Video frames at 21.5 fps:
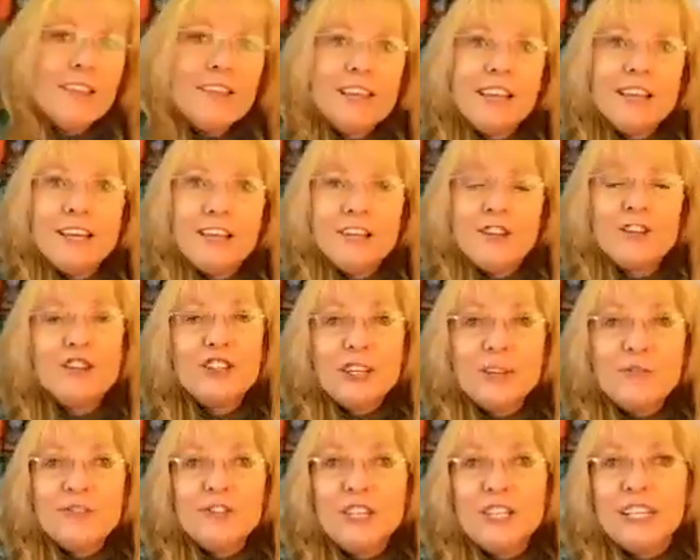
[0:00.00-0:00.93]
the
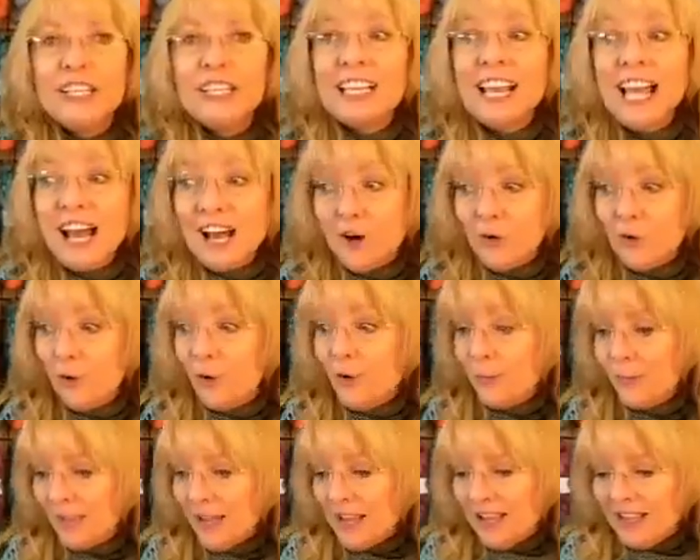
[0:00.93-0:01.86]
Shift
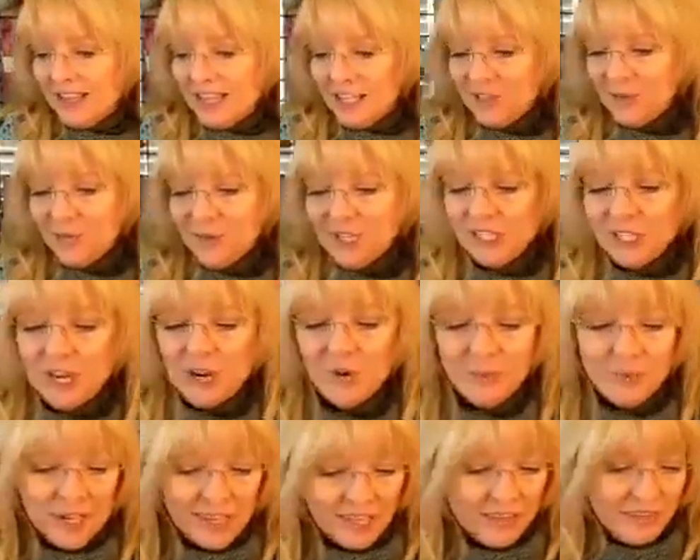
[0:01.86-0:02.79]
Cowl. This was a
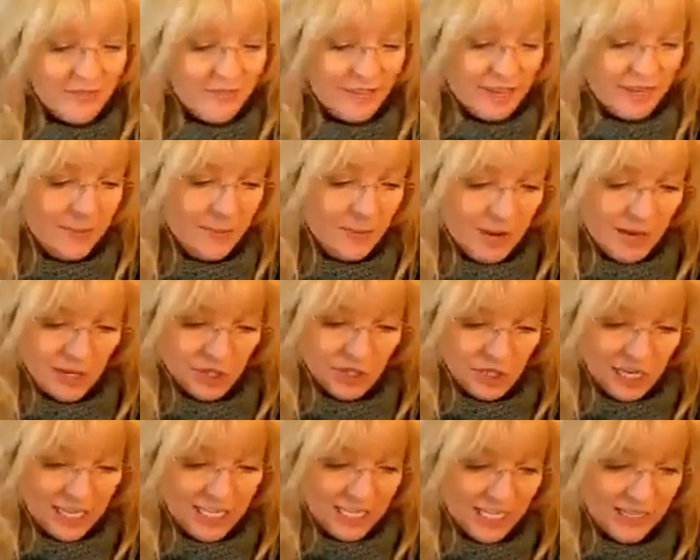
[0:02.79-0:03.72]
really fun
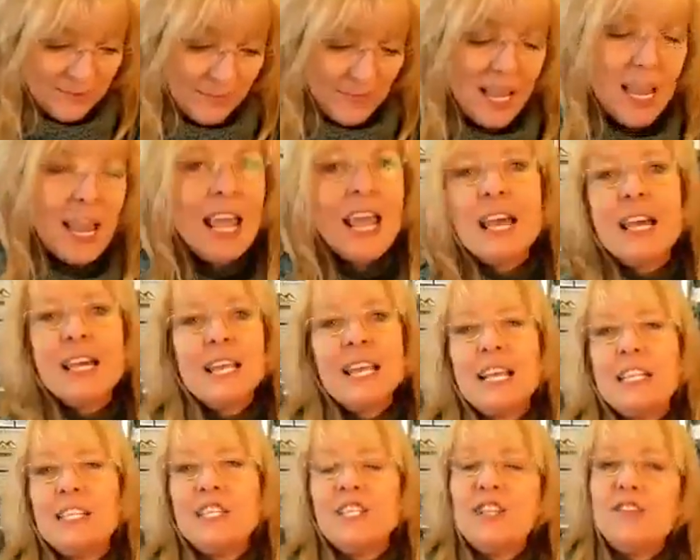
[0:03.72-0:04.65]
project, and
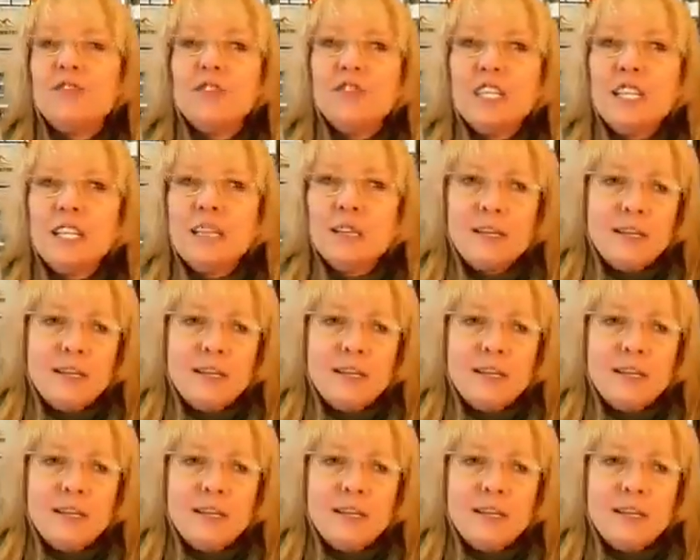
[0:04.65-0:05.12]
it's using